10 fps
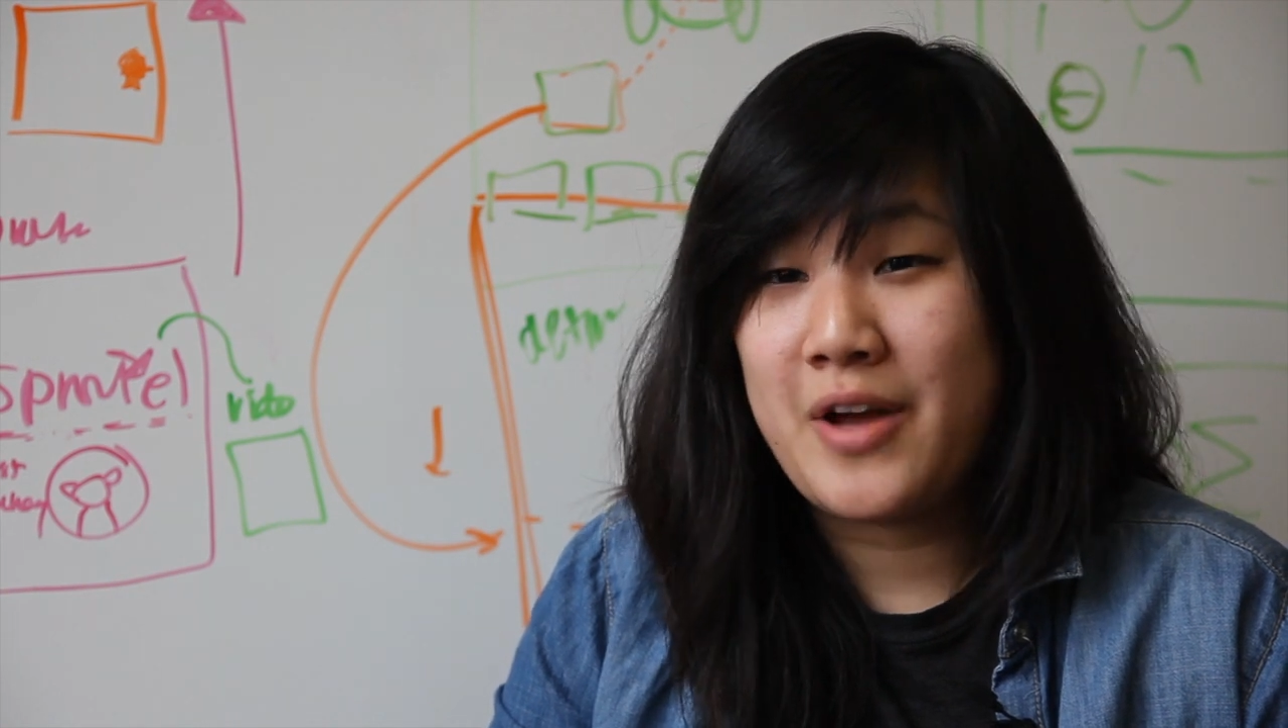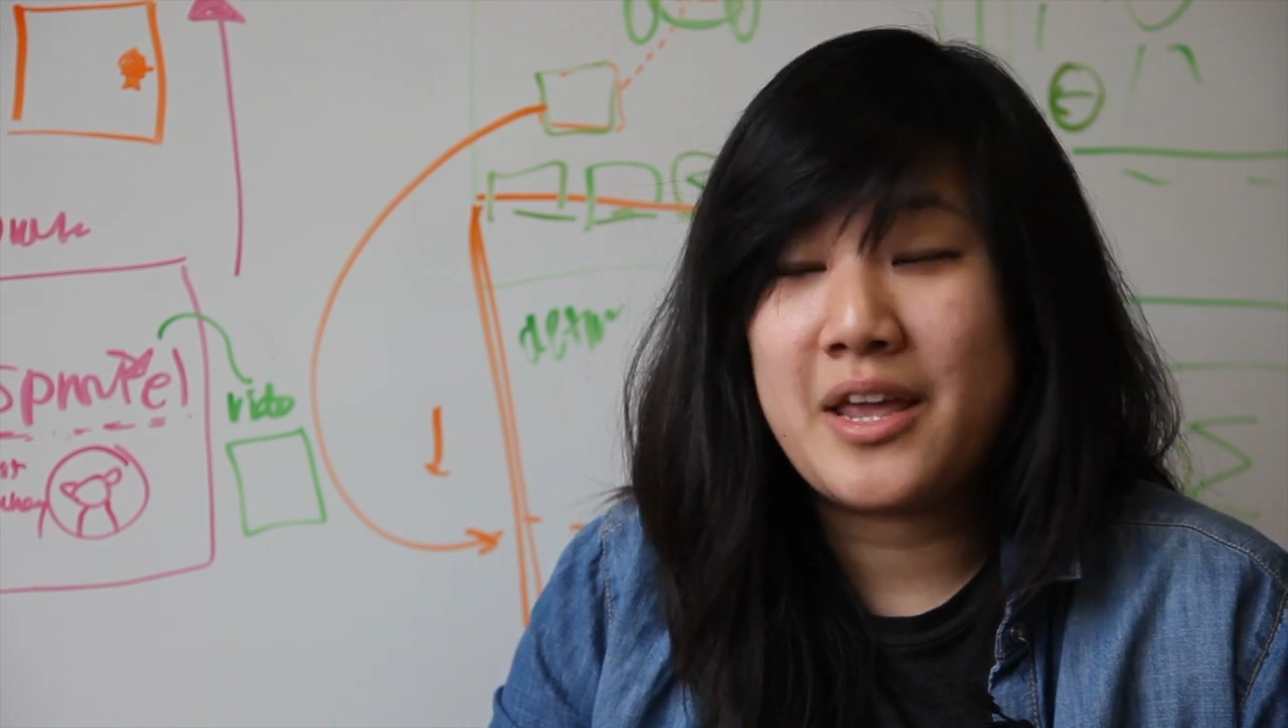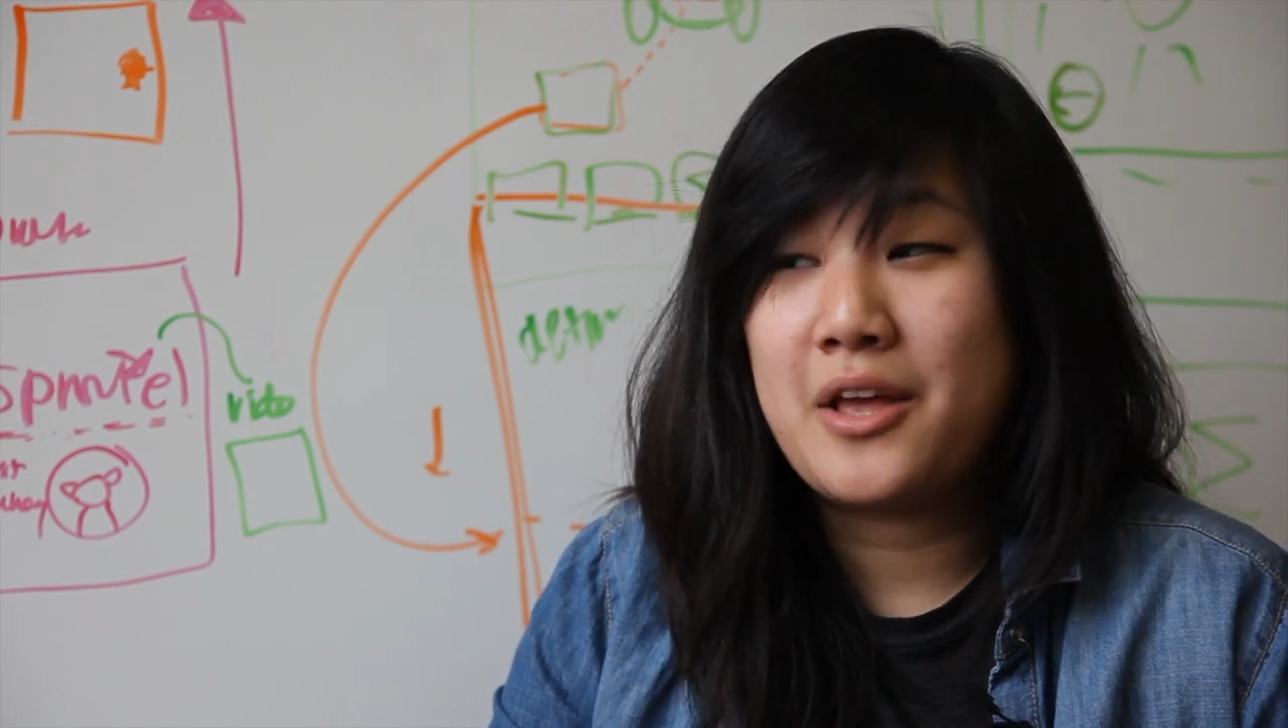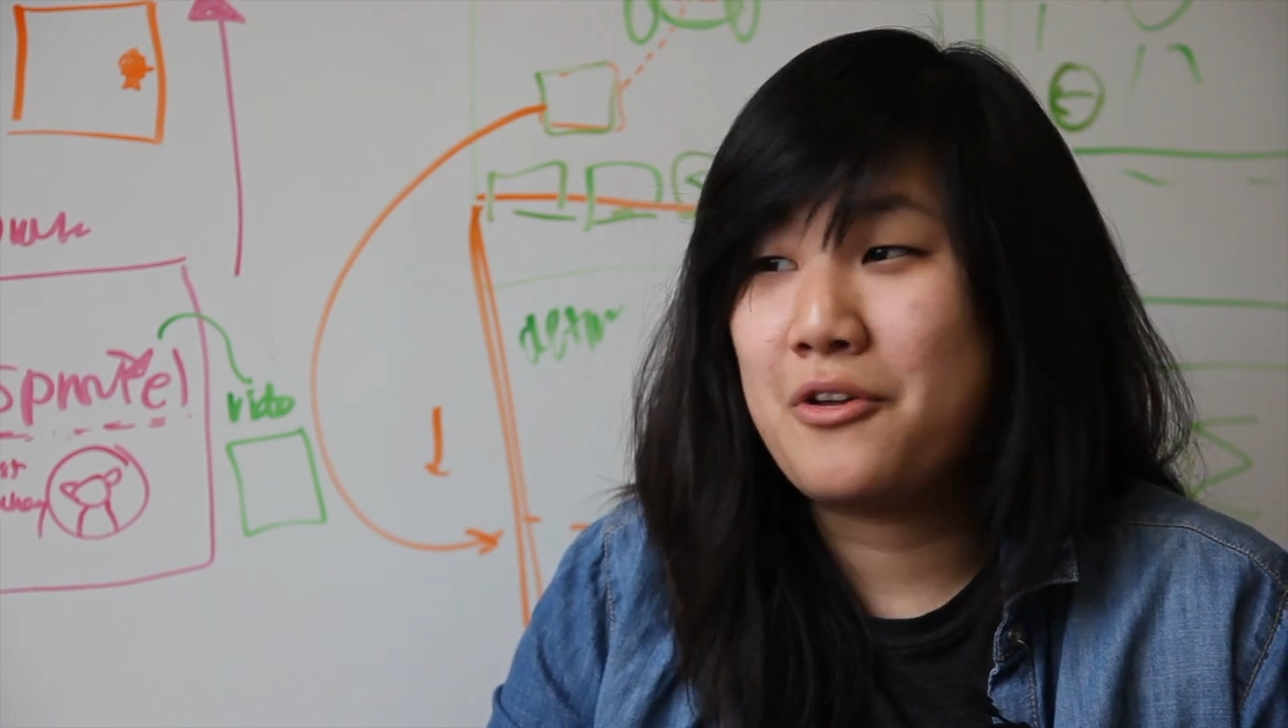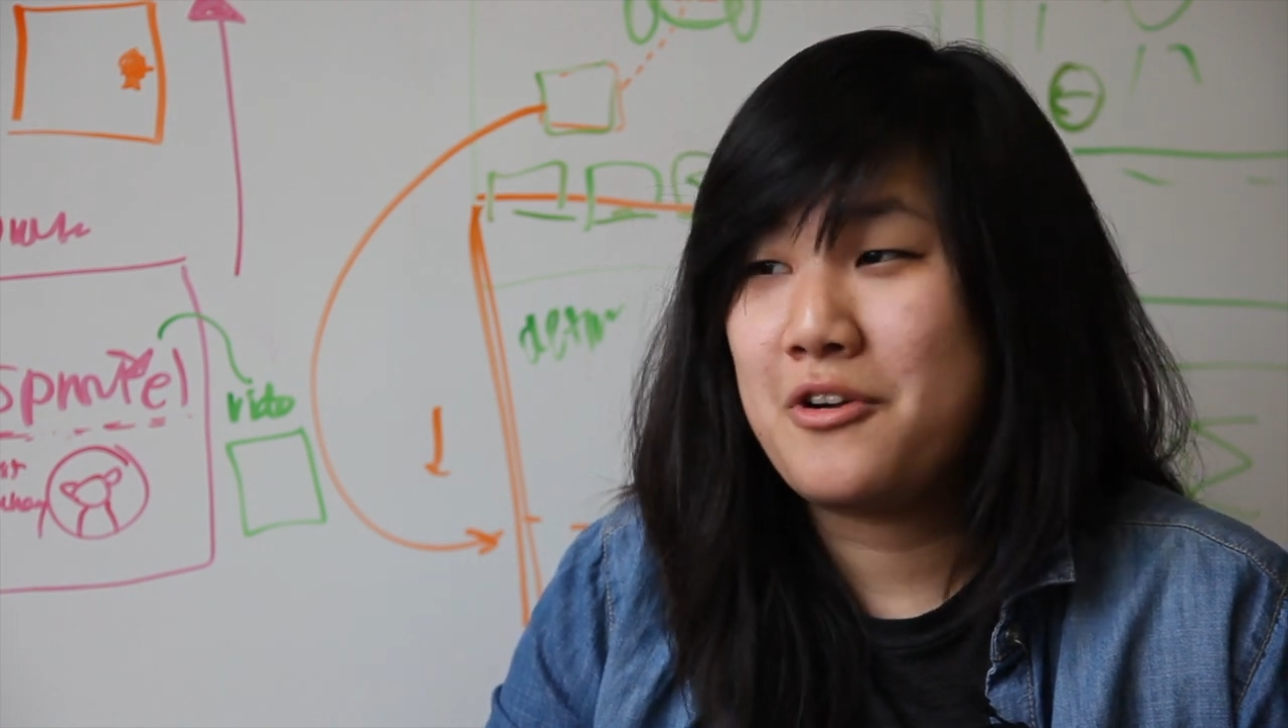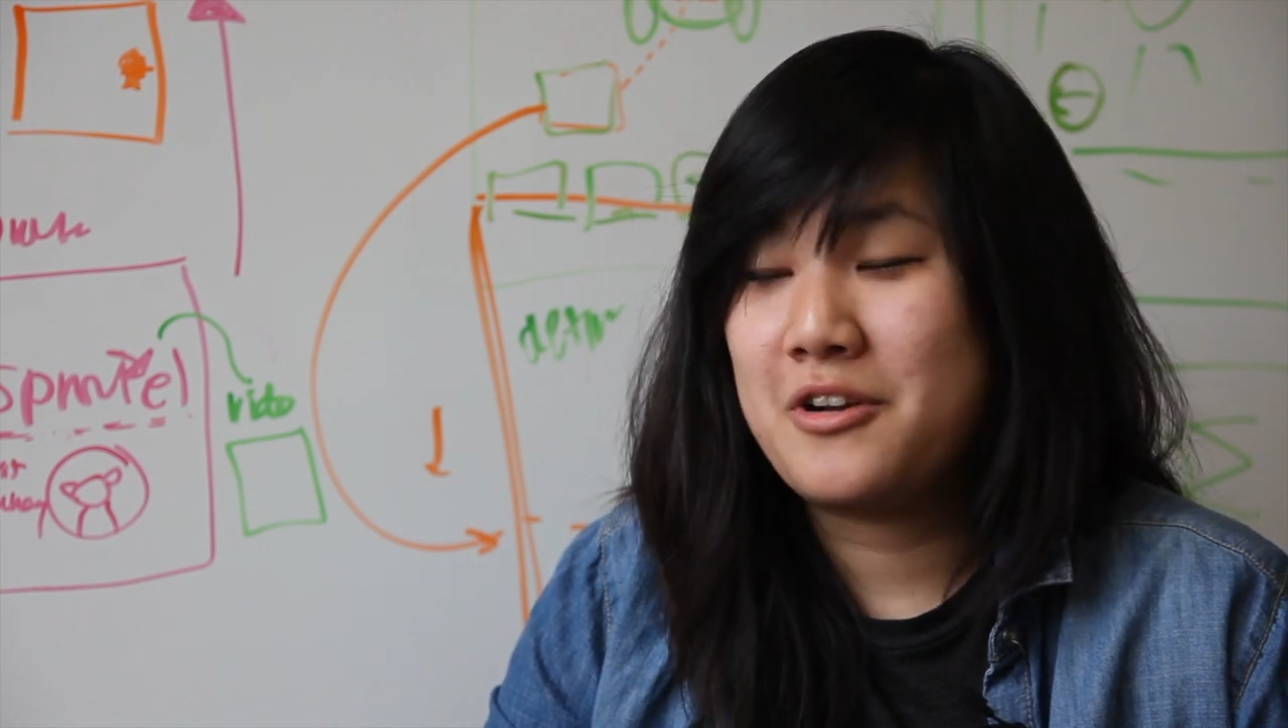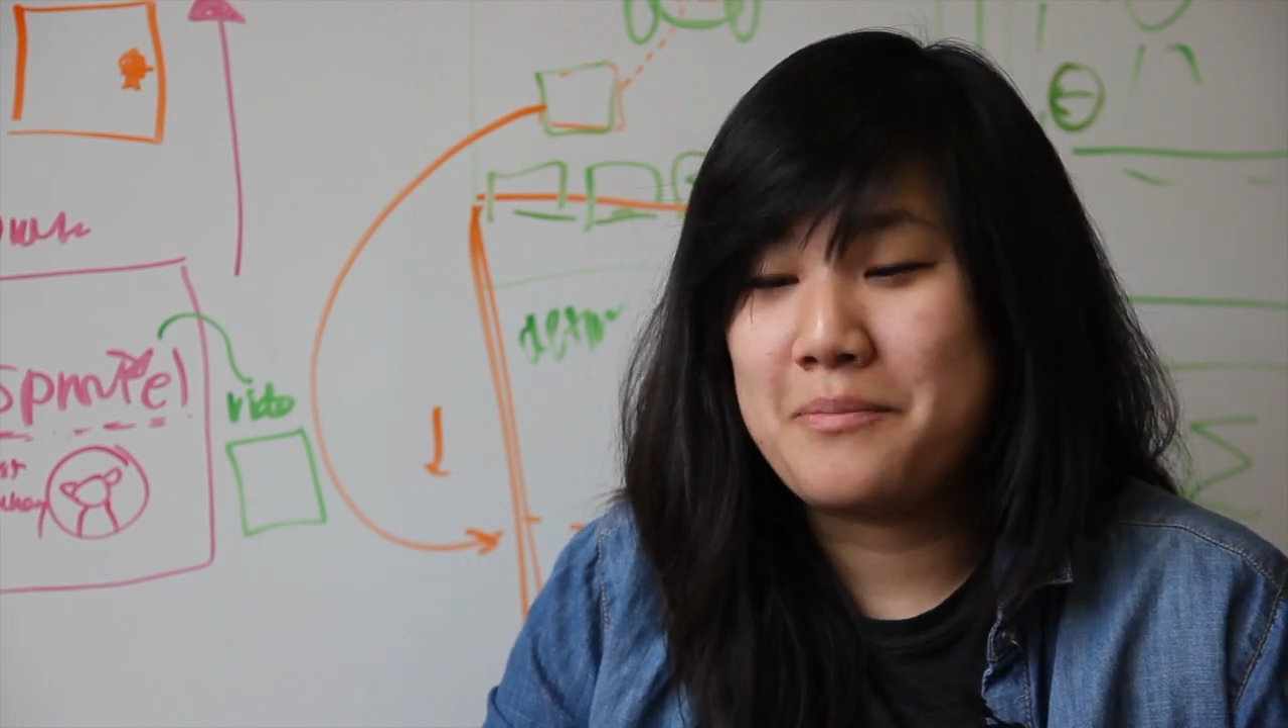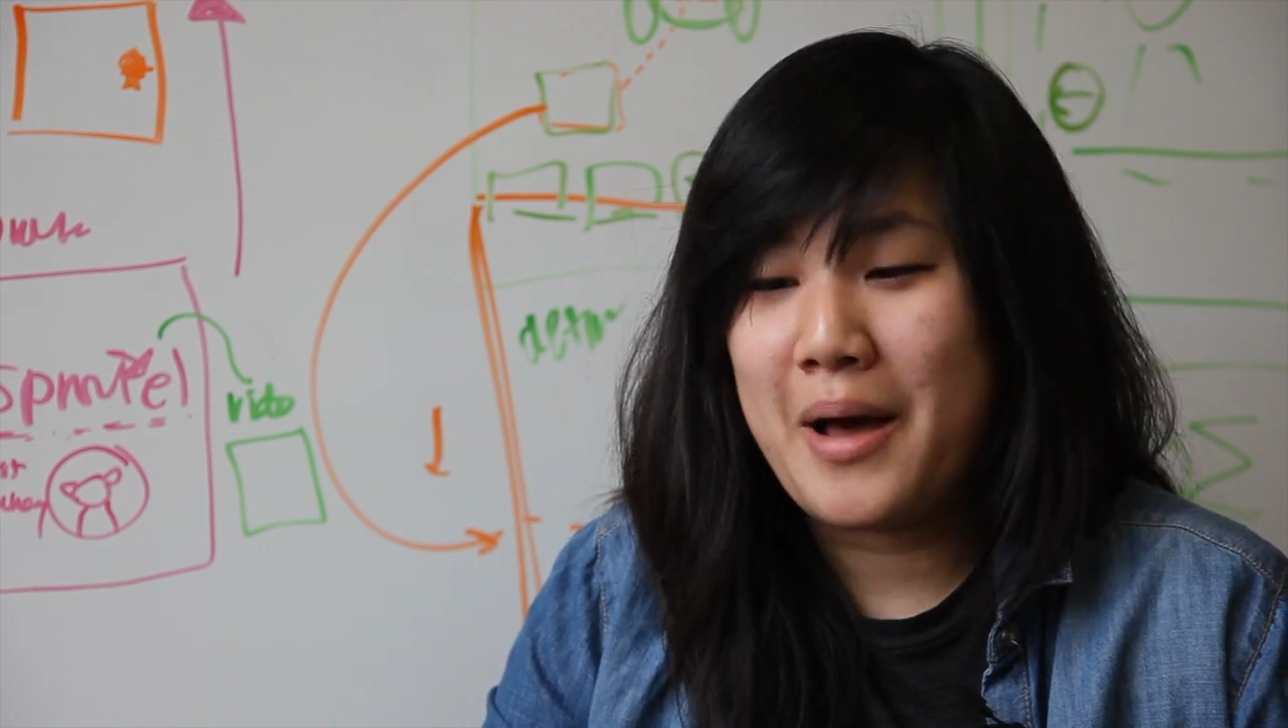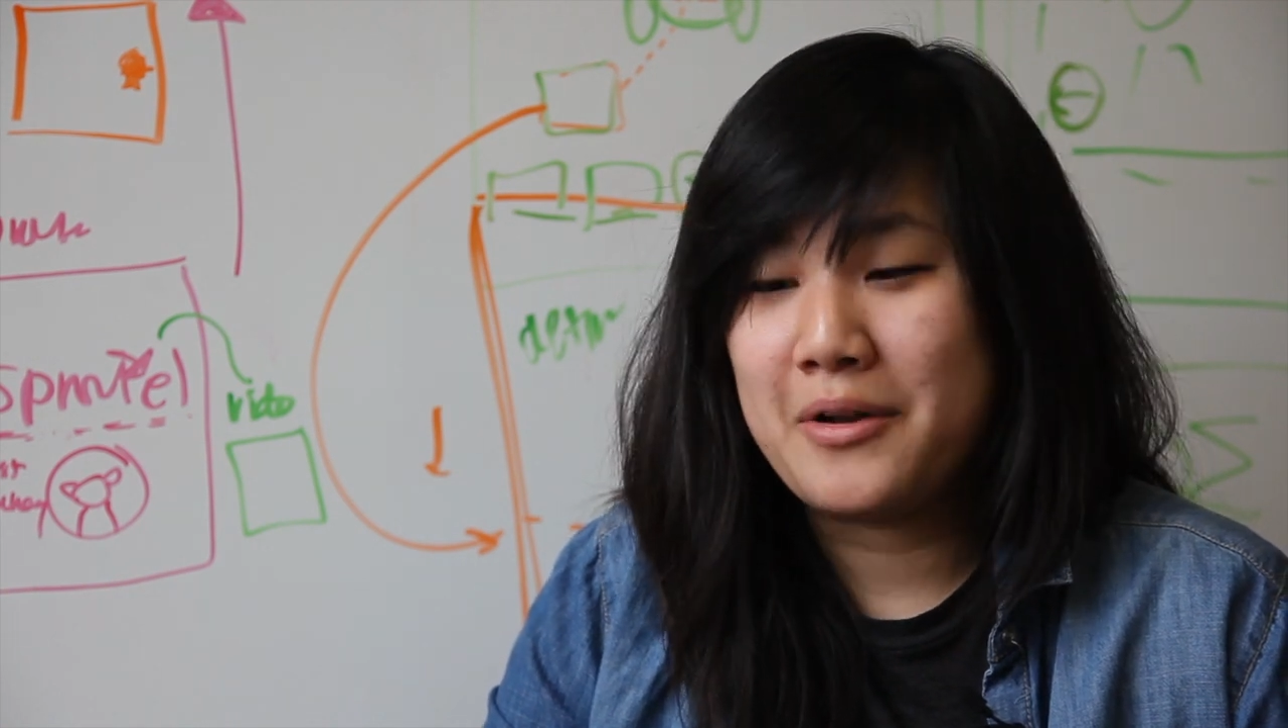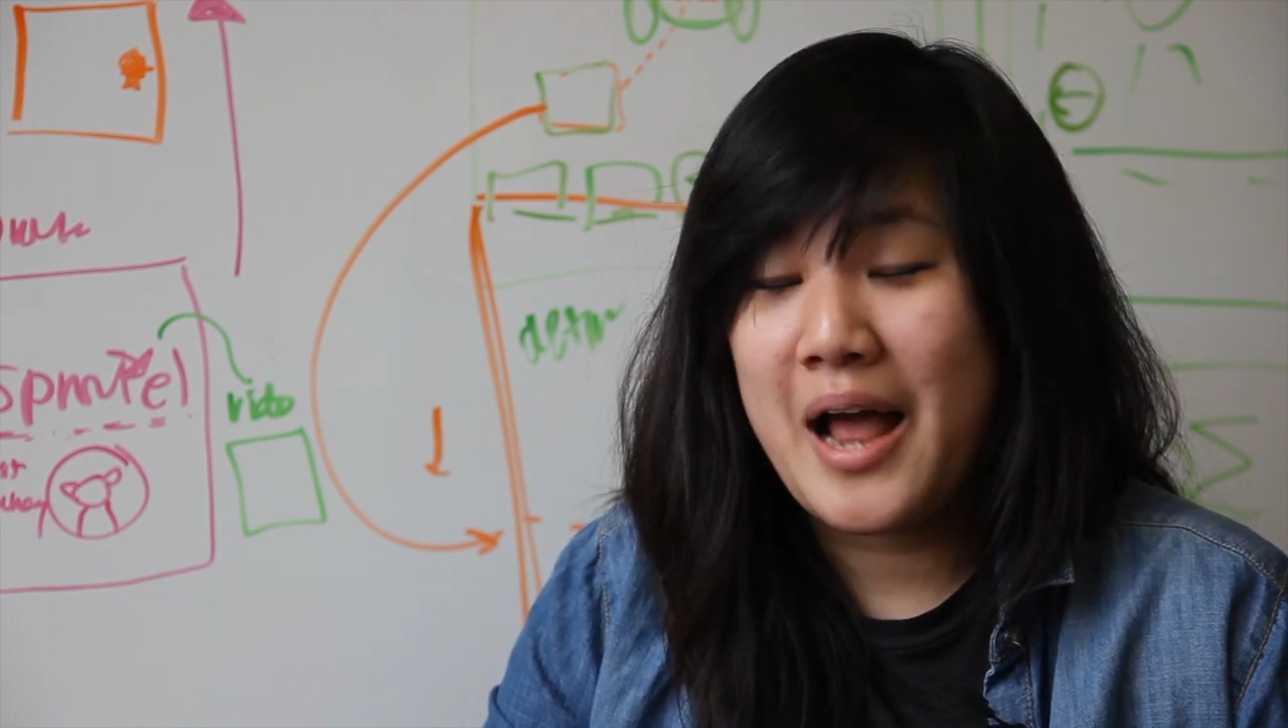I can learn
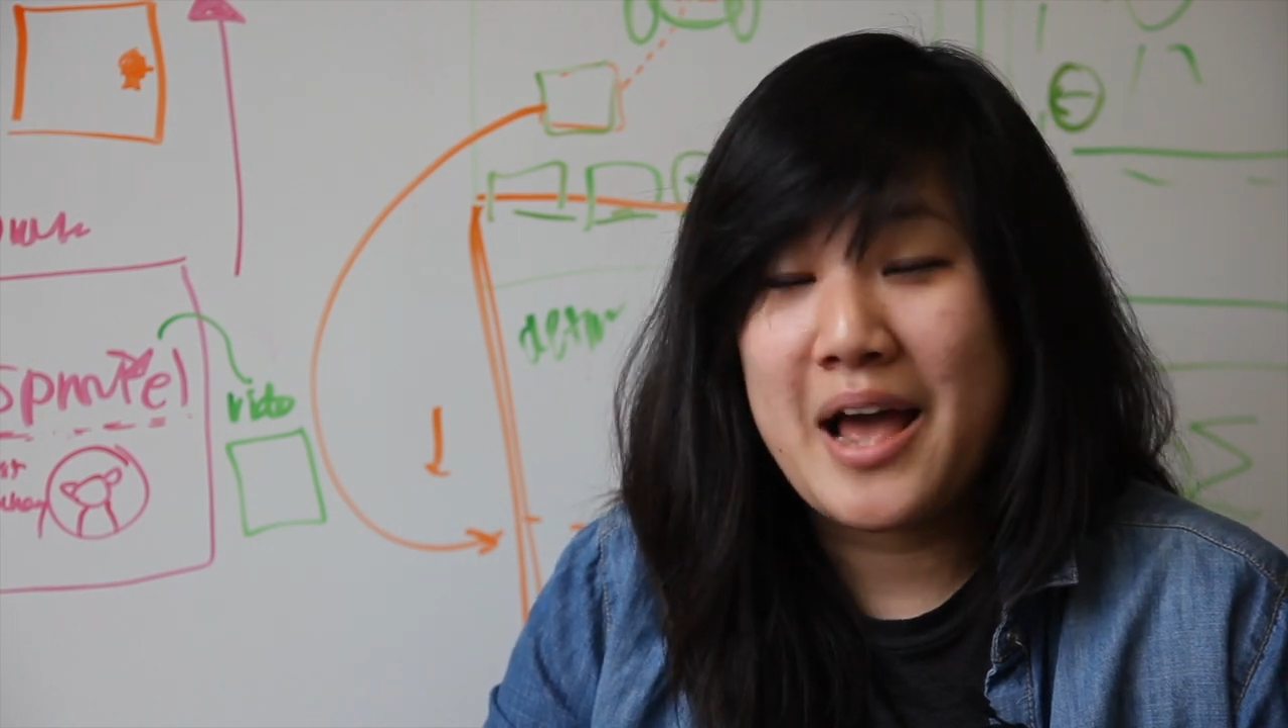about